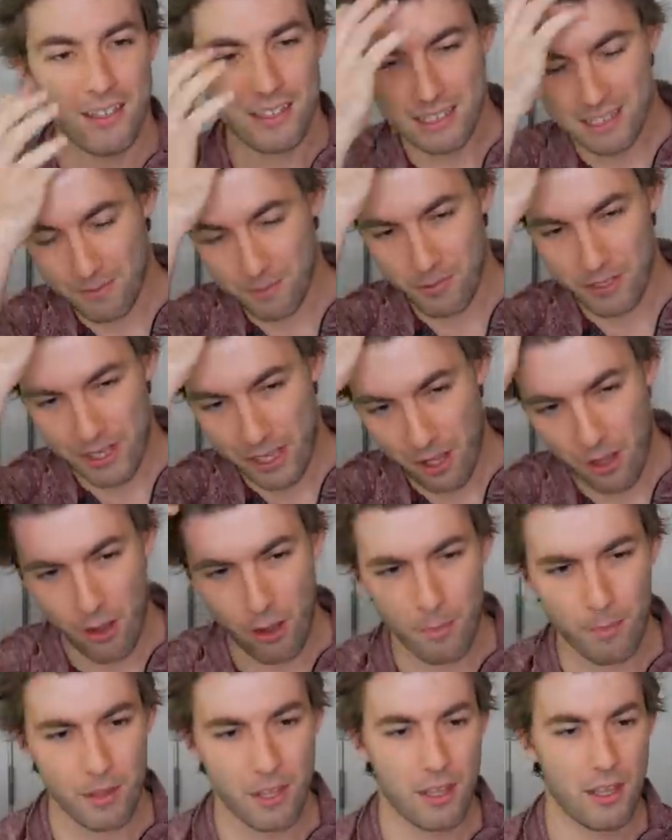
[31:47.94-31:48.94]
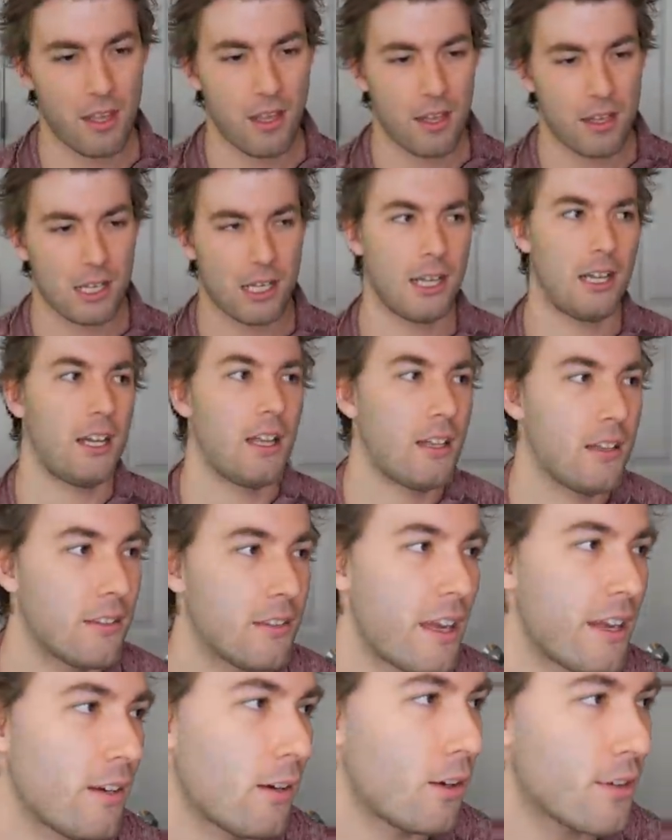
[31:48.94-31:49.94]
doesn't really help.
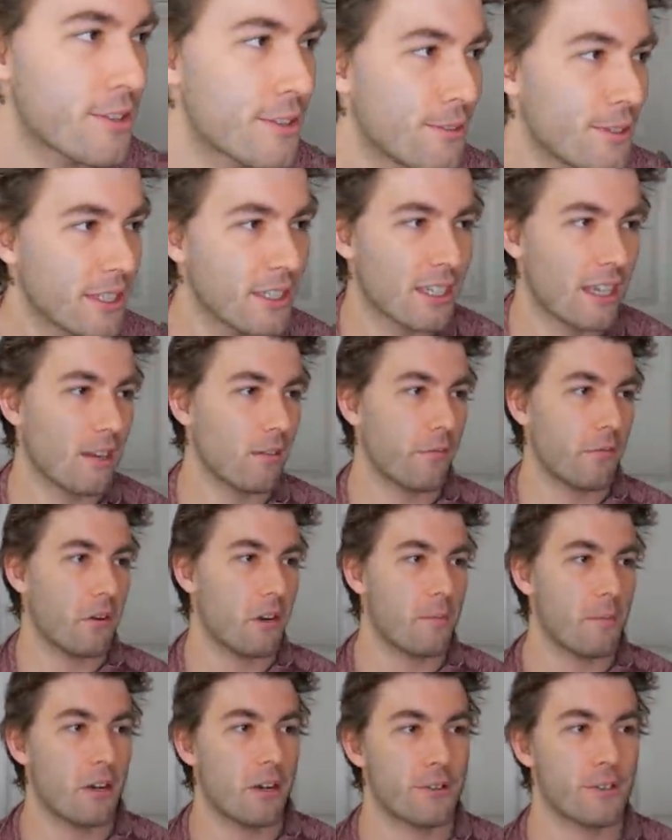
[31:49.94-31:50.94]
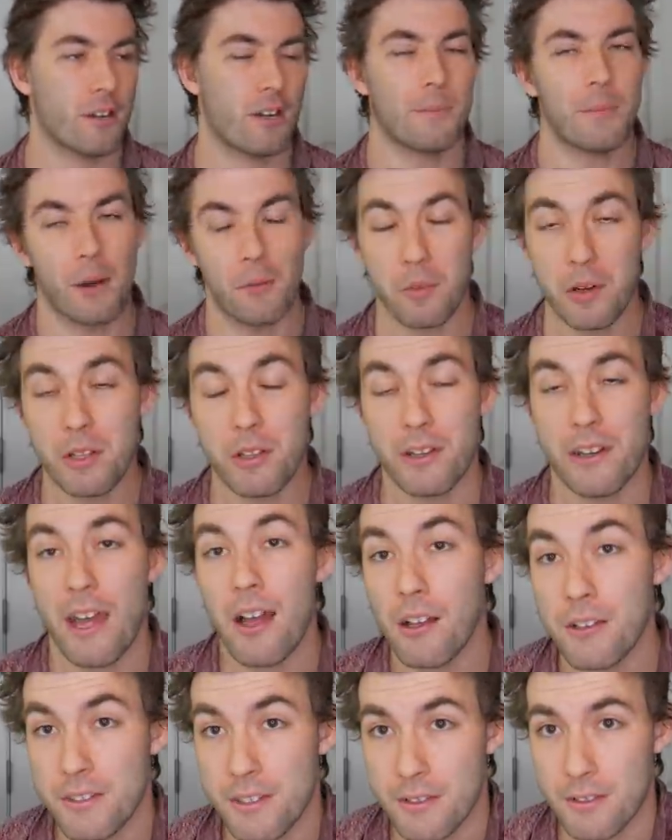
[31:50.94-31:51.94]
I also didn't get very much out of my real
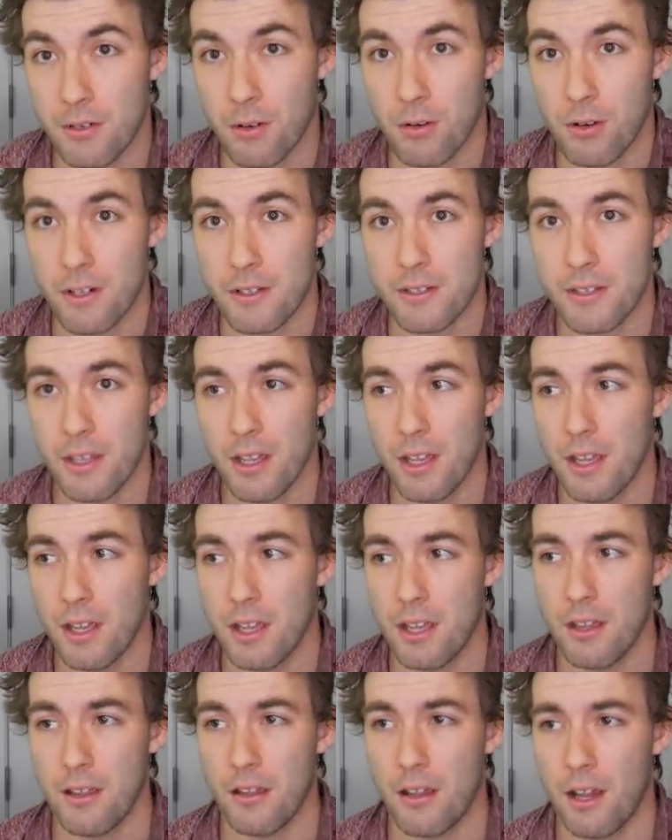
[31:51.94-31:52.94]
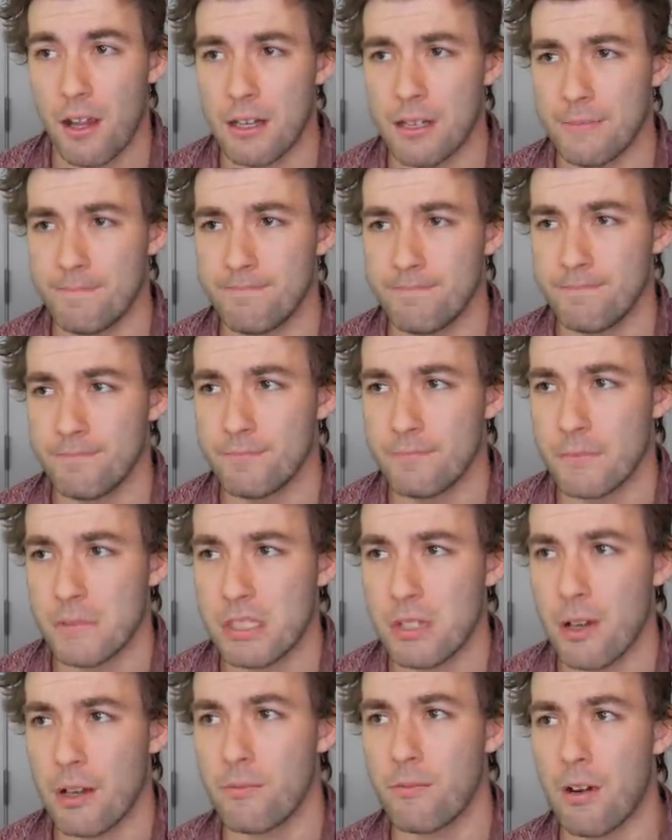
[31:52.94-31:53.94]
analysis course,
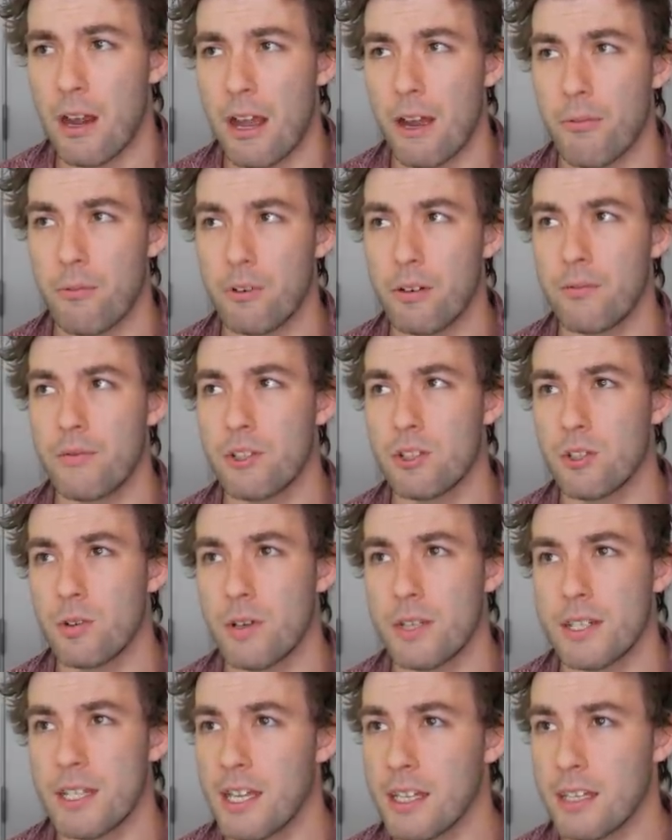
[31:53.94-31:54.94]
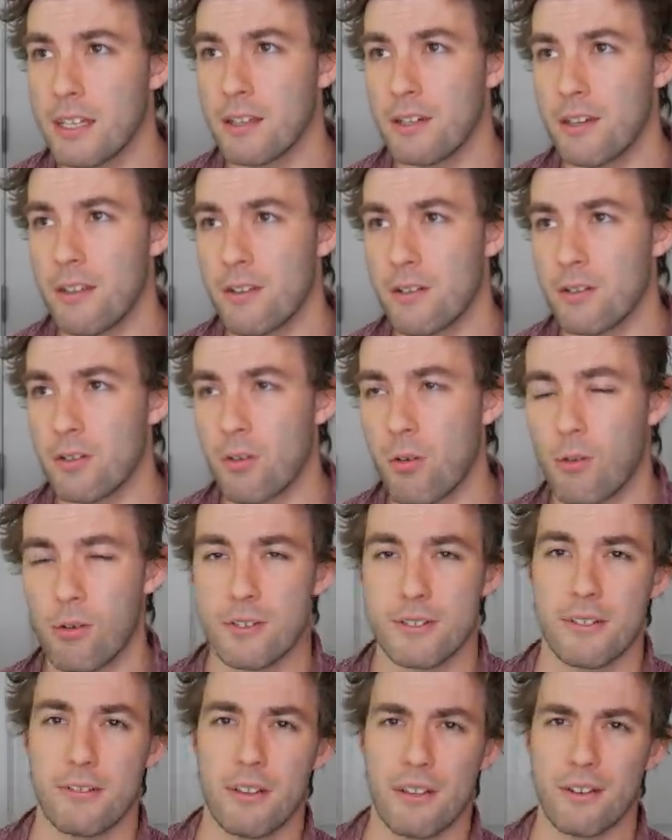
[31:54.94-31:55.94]
so I would have enjoyed taking another
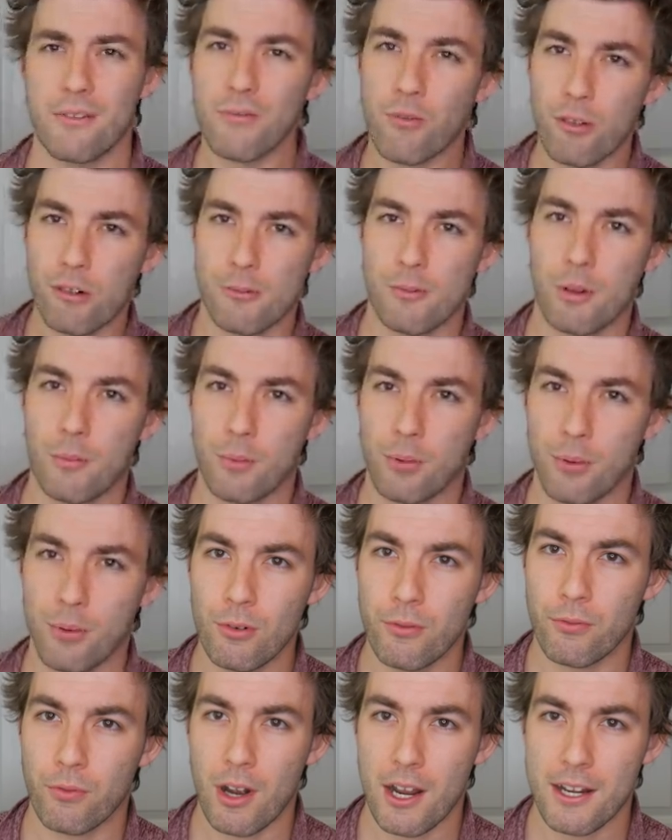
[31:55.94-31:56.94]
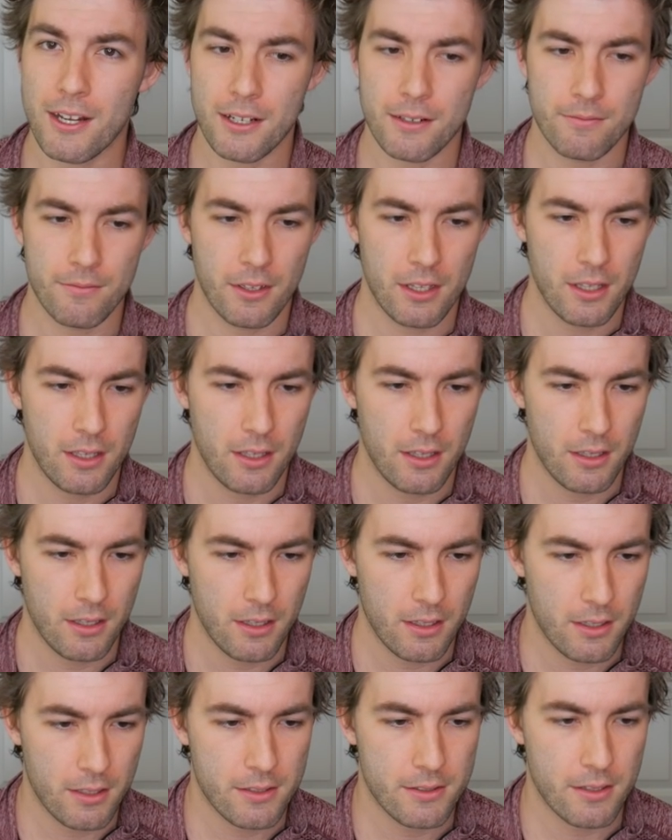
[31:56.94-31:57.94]
course in like formal proof writing,
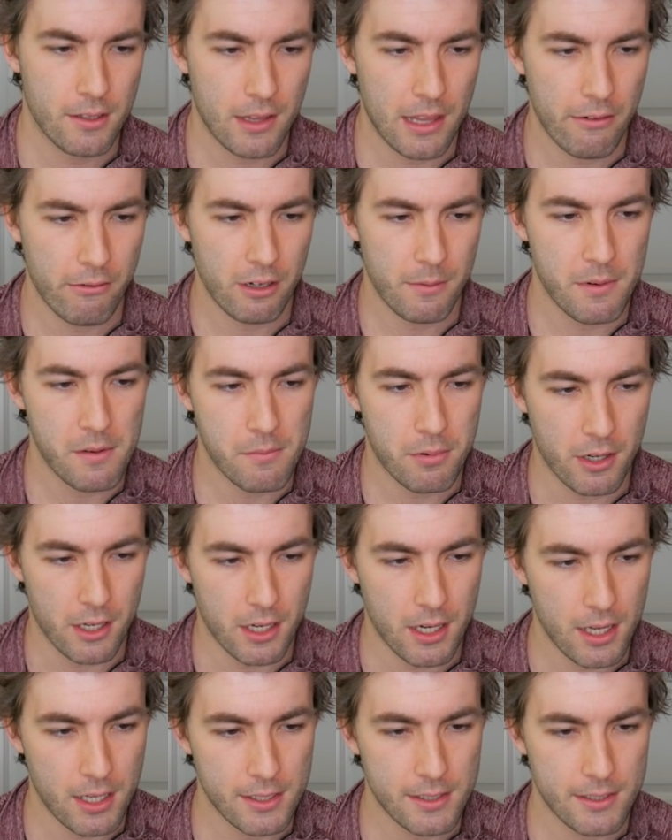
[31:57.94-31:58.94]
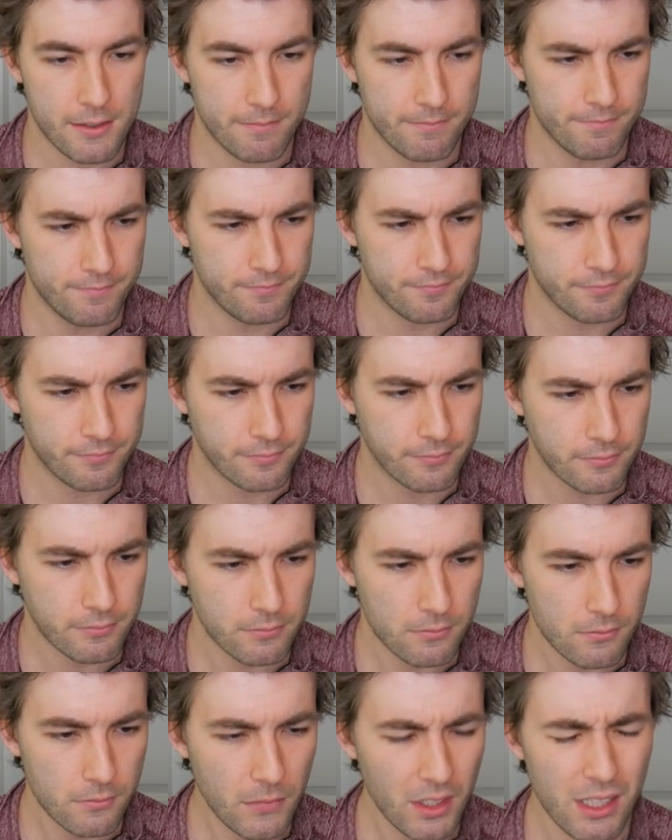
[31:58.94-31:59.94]
so that would have been pretty nice.
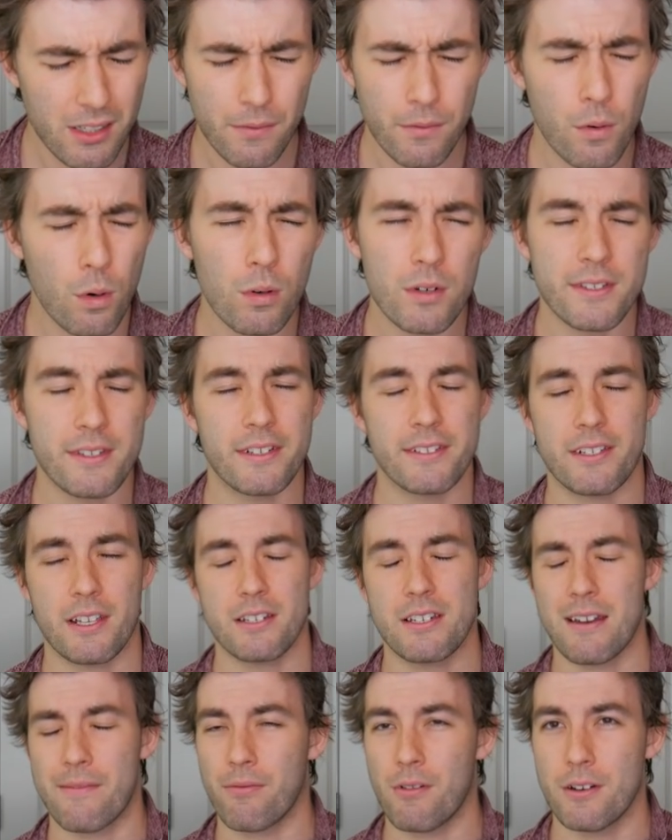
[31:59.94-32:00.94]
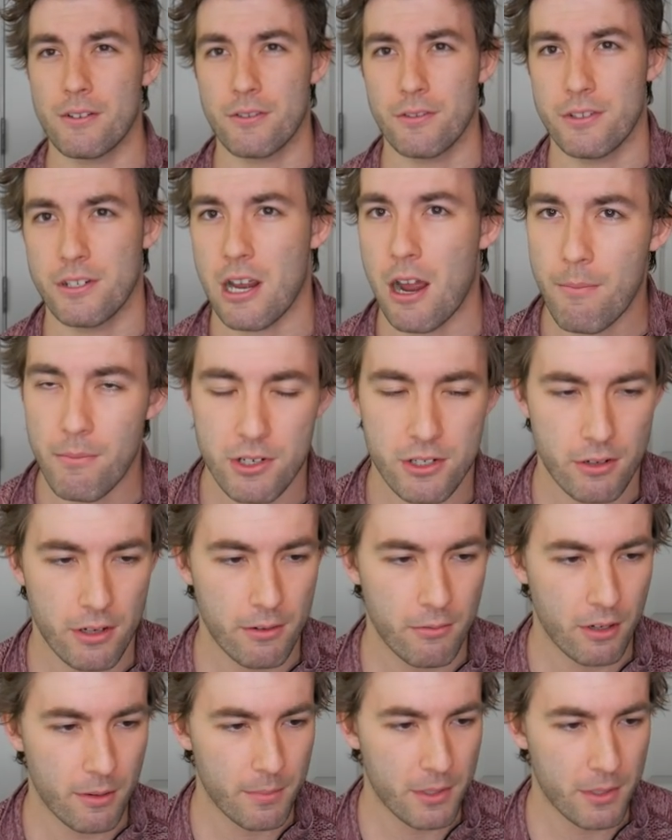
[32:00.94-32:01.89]
And of course things like differential geometry would